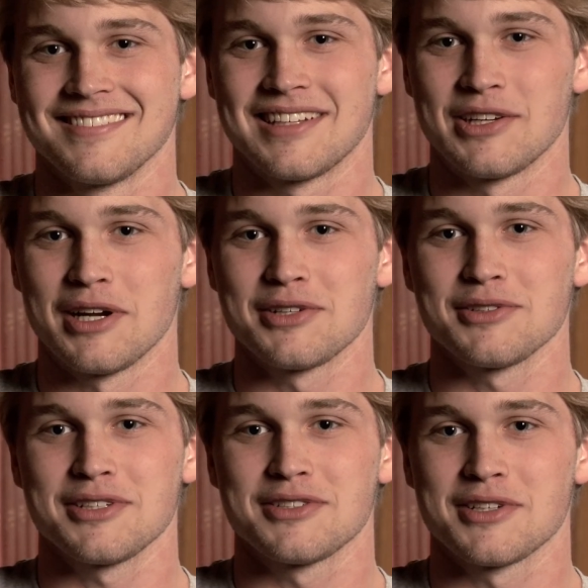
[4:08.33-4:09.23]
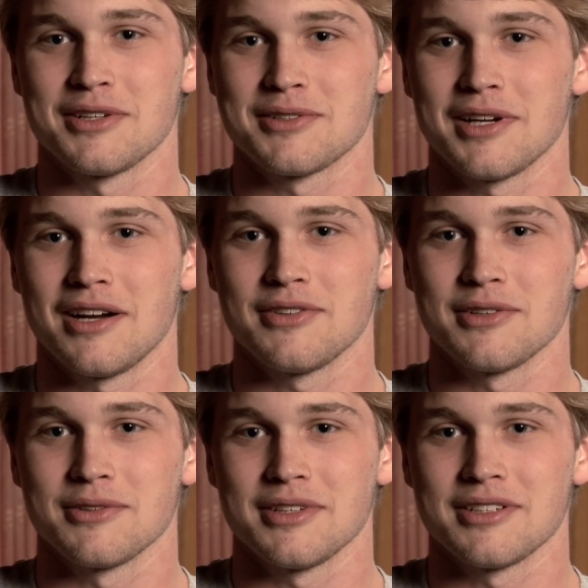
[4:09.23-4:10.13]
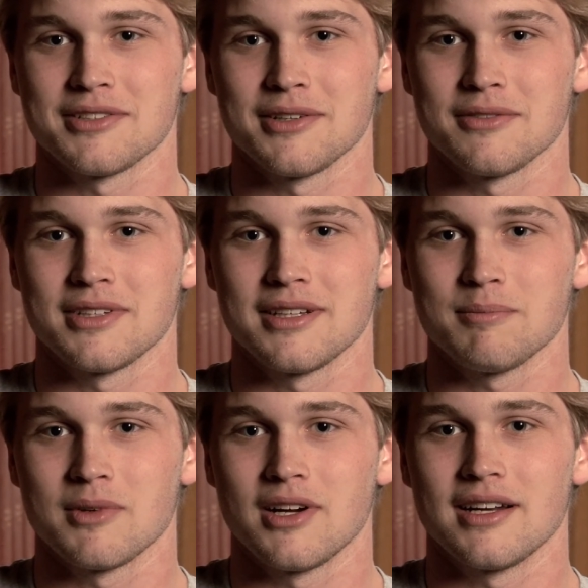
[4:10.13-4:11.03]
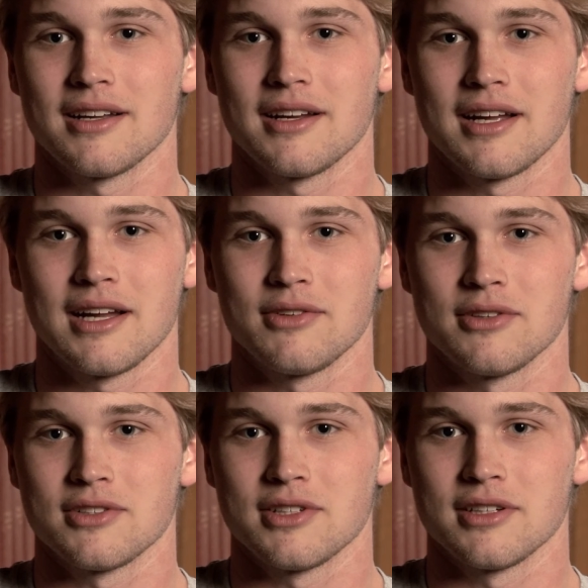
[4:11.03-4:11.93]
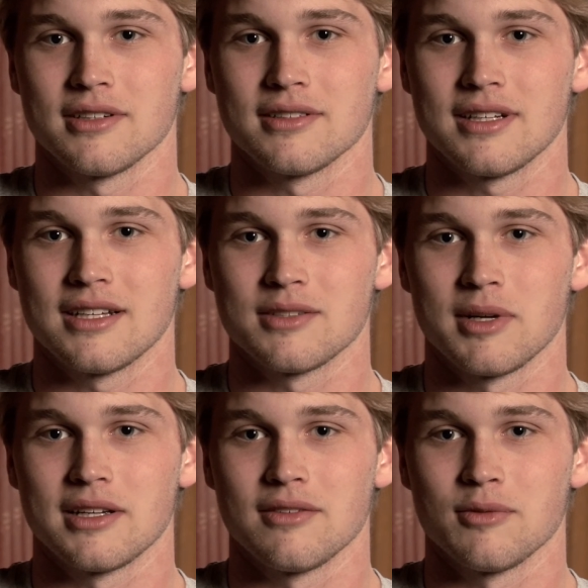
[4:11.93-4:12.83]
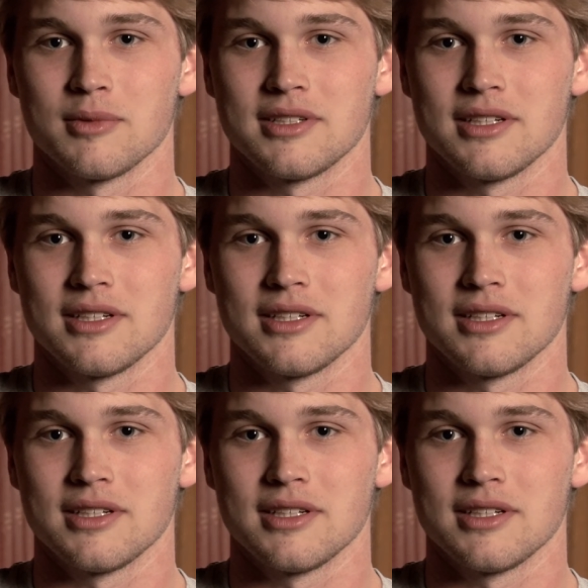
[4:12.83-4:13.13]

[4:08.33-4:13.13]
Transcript: Congratulations, Coach Coffey. You really deserved it. I'm glad I got to have you this year as my government